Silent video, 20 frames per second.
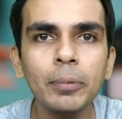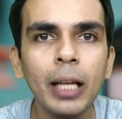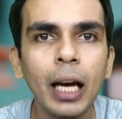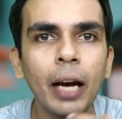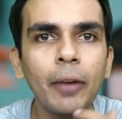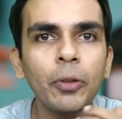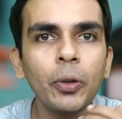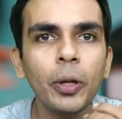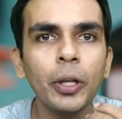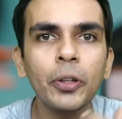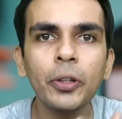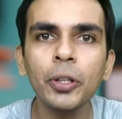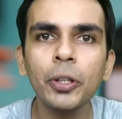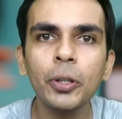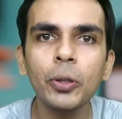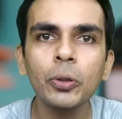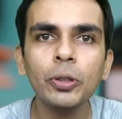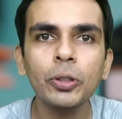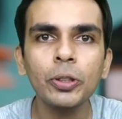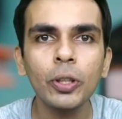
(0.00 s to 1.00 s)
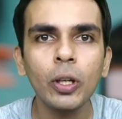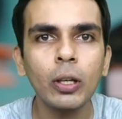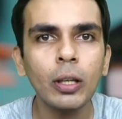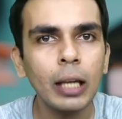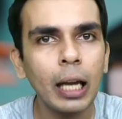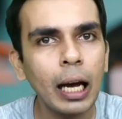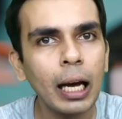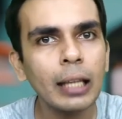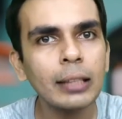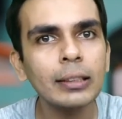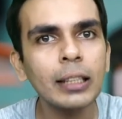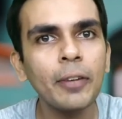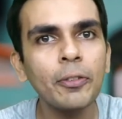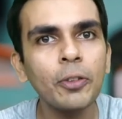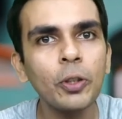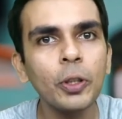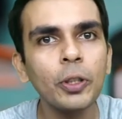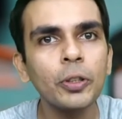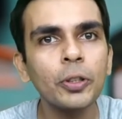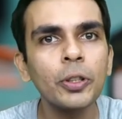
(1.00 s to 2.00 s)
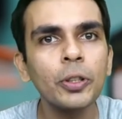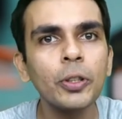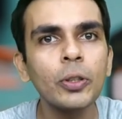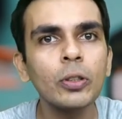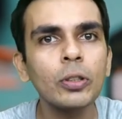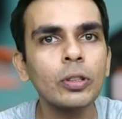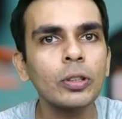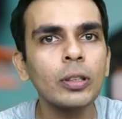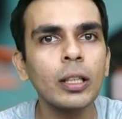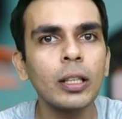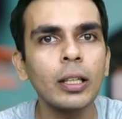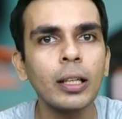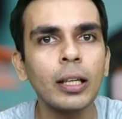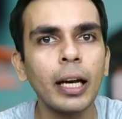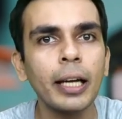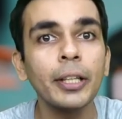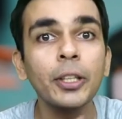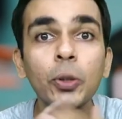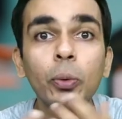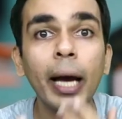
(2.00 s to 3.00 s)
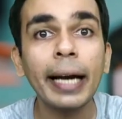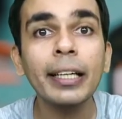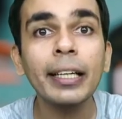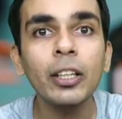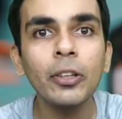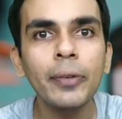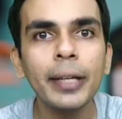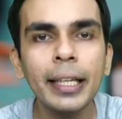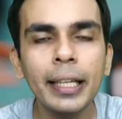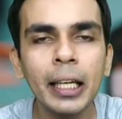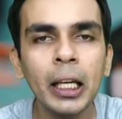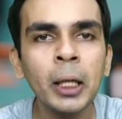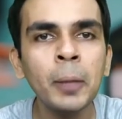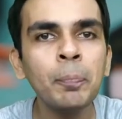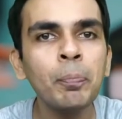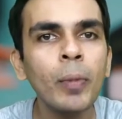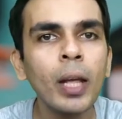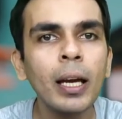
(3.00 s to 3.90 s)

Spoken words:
how you introduce your class, how you introduce a new activity.